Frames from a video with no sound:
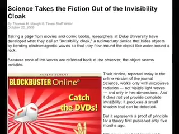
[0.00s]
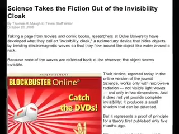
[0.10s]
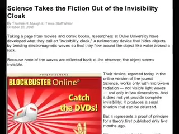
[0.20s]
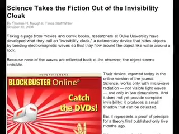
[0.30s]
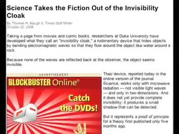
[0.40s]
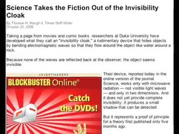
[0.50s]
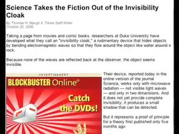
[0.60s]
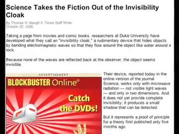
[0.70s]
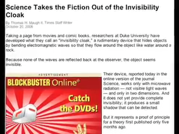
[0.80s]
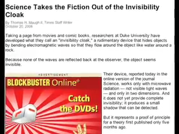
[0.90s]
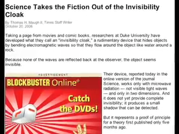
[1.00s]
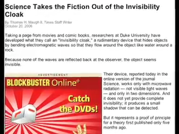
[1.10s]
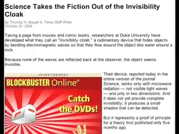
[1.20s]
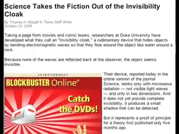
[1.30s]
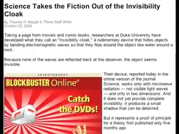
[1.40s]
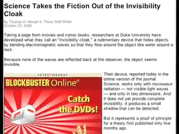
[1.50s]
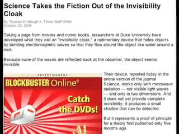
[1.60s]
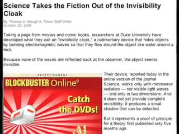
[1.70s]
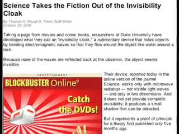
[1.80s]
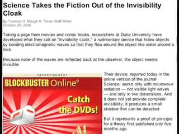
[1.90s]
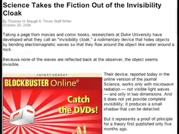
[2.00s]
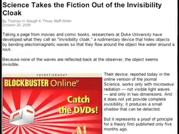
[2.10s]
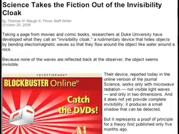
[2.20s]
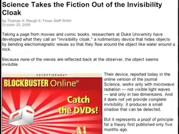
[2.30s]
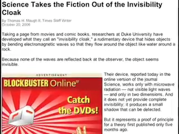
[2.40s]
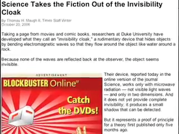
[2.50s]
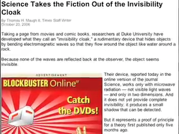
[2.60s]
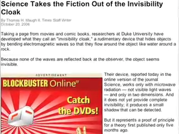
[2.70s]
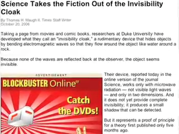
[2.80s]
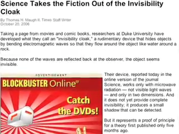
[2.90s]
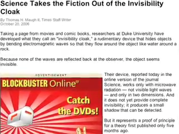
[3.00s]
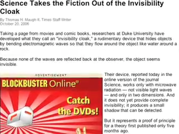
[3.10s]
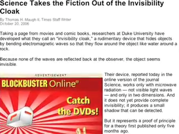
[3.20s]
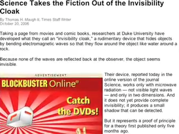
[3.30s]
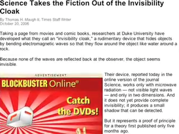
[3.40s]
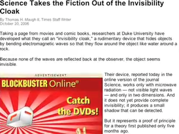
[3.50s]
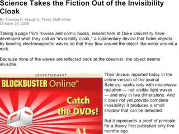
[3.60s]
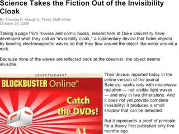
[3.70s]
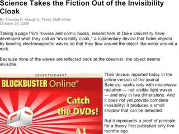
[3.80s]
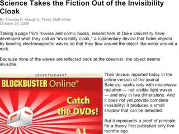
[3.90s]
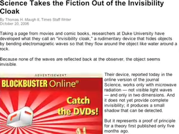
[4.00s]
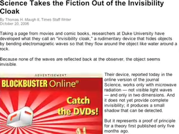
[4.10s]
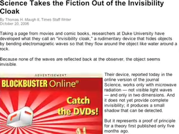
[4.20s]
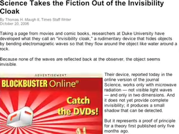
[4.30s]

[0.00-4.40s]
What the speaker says: Nobody's mouth can be seen.